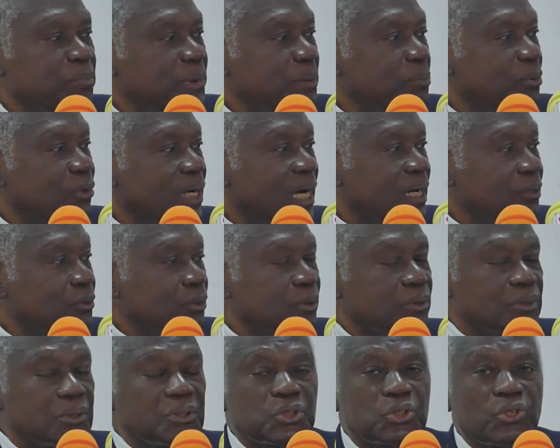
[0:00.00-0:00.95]
People had to
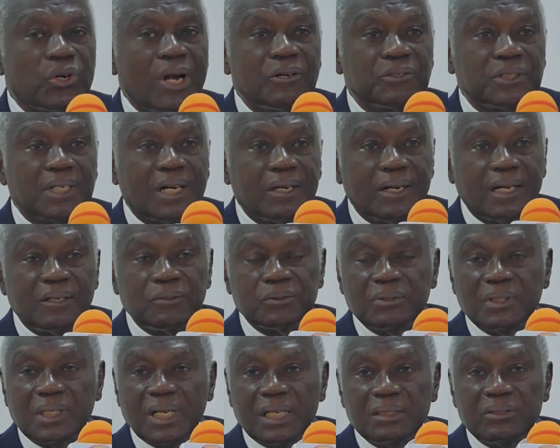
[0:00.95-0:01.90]
scrounge
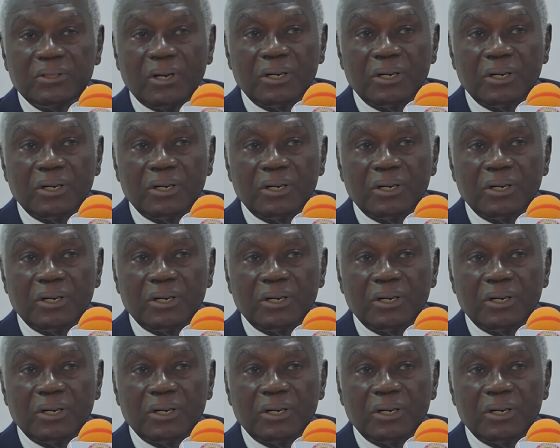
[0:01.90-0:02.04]
around to get